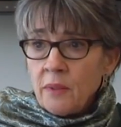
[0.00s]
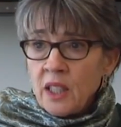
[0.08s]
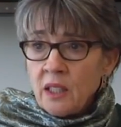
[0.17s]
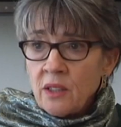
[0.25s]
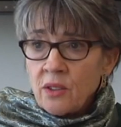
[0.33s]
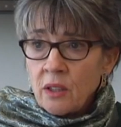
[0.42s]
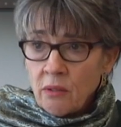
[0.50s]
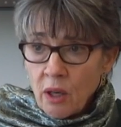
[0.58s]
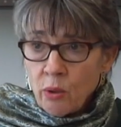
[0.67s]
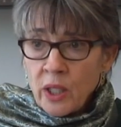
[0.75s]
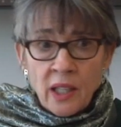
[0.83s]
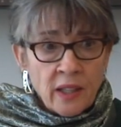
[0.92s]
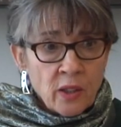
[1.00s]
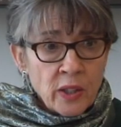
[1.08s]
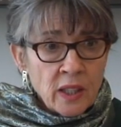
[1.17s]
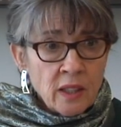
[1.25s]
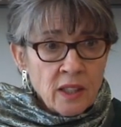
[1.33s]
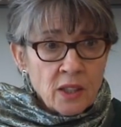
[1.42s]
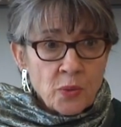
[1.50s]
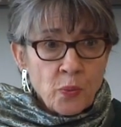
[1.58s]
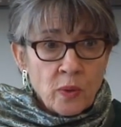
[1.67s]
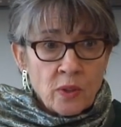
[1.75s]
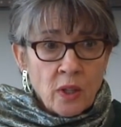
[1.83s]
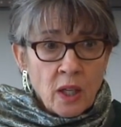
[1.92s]
It is a growing area. It is
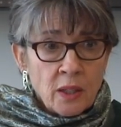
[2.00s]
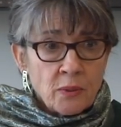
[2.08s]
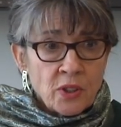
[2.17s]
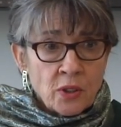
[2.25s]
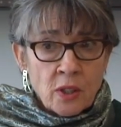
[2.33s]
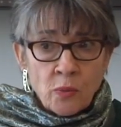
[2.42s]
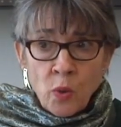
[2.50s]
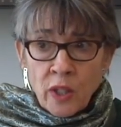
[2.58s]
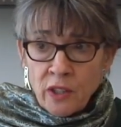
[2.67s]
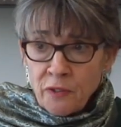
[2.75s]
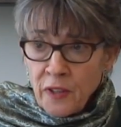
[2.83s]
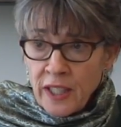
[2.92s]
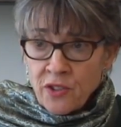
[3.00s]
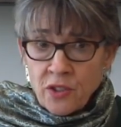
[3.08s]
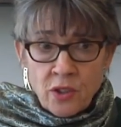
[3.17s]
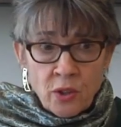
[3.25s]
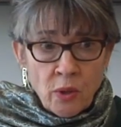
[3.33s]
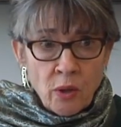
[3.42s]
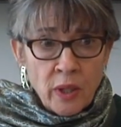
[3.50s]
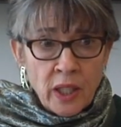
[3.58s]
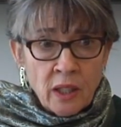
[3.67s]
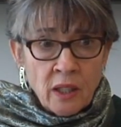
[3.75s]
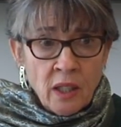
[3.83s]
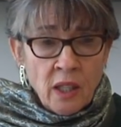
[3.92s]
one of the fastest
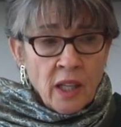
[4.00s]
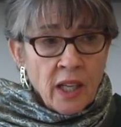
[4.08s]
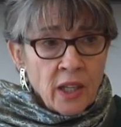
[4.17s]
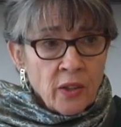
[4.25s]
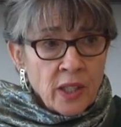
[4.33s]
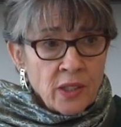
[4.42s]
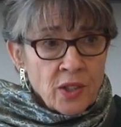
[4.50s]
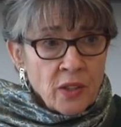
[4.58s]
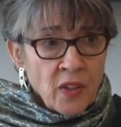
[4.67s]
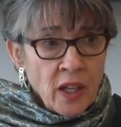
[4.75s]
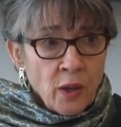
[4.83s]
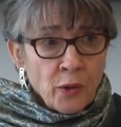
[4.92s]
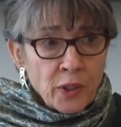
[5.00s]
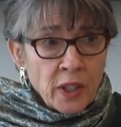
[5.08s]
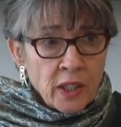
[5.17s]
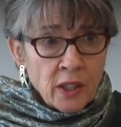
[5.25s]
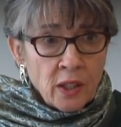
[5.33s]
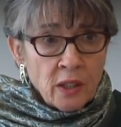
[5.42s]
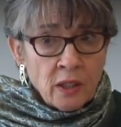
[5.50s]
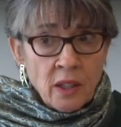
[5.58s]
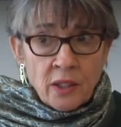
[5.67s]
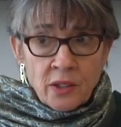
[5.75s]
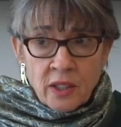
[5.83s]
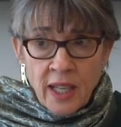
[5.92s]
growing areas in the healthcare
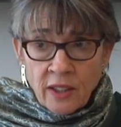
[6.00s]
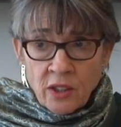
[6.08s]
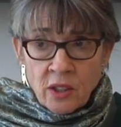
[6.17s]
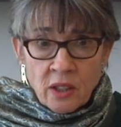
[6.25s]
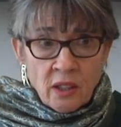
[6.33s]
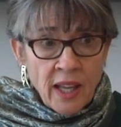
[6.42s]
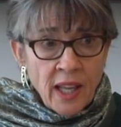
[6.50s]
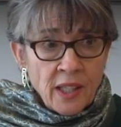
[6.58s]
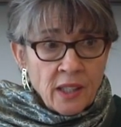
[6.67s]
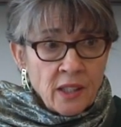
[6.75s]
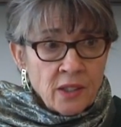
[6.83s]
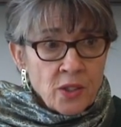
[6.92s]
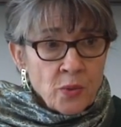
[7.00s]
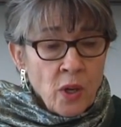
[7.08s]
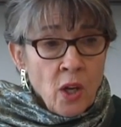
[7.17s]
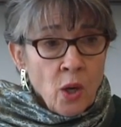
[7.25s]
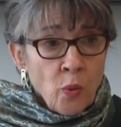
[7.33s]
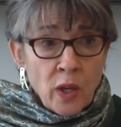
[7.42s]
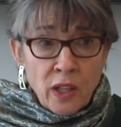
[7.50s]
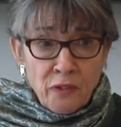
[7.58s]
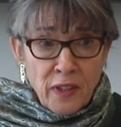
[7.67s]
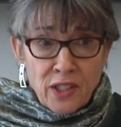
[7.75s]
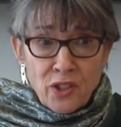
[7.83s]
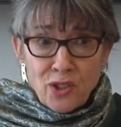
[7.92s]
sector, and it is one of the
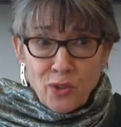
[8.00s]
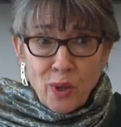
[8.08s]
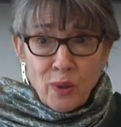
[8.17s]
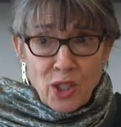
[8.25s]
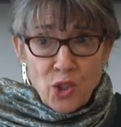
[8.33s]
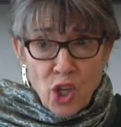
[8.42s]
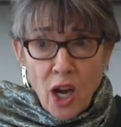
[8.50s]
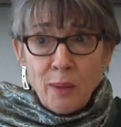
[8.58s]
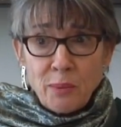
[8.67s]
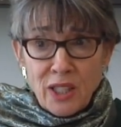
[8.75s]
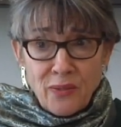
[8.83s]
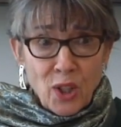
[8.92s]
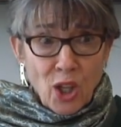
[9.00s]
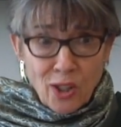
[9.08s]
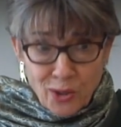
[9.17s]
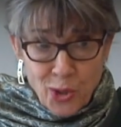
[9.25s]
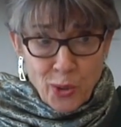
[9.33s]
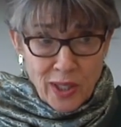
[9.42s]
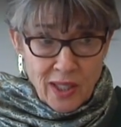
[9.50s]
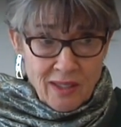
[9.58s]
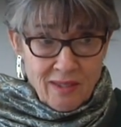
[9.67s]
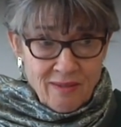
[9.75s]
fastest growing jobs in the country.